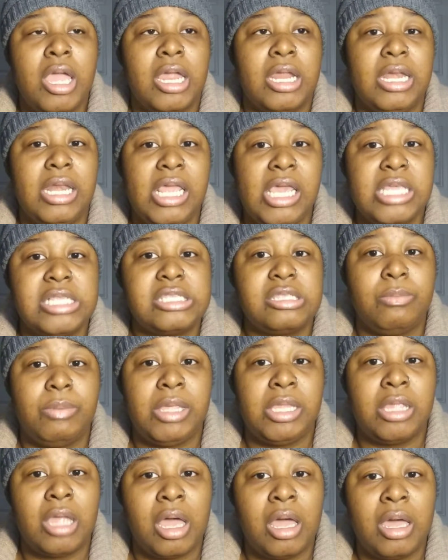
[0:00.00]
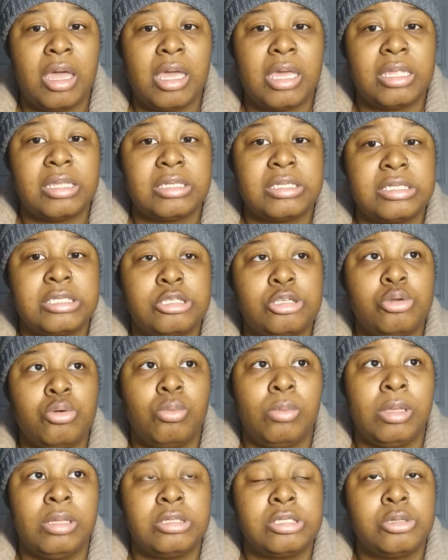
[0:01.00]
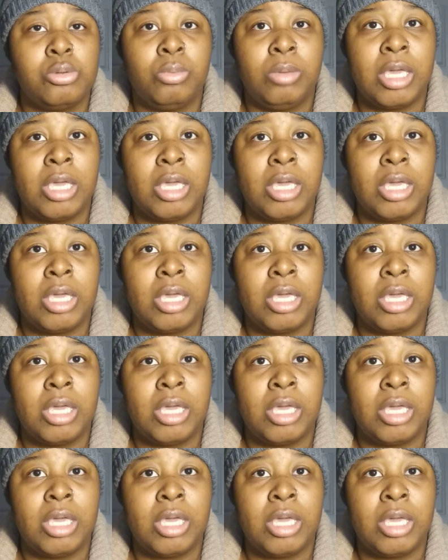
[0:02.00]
needs to be done to